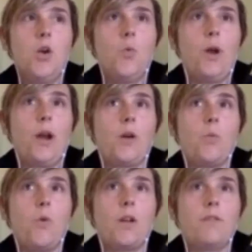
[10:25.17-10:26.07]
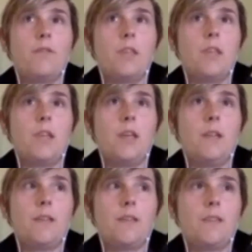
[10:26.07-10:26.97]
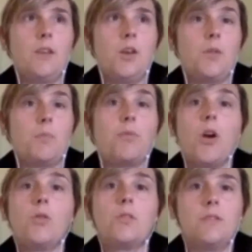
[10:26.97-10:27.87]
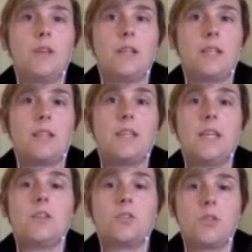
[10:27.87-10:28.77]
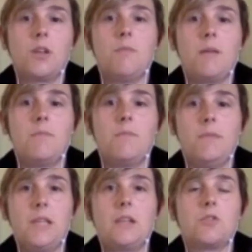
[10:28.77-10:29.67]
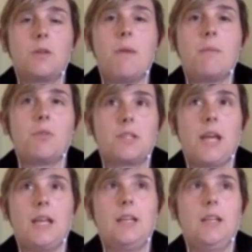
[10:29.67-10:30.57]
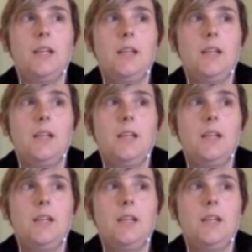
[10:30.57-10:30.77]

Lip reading: where one of the the pros of it is that the industry members get